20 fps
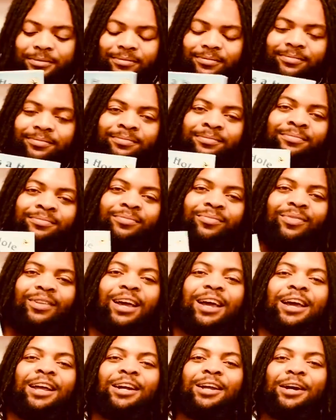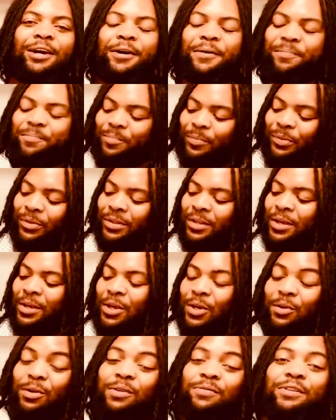And
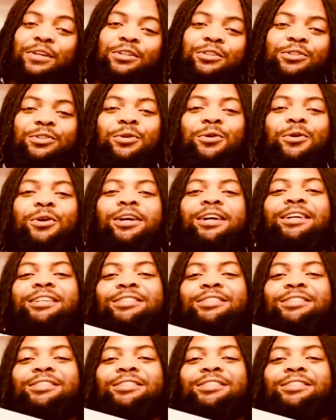with this story,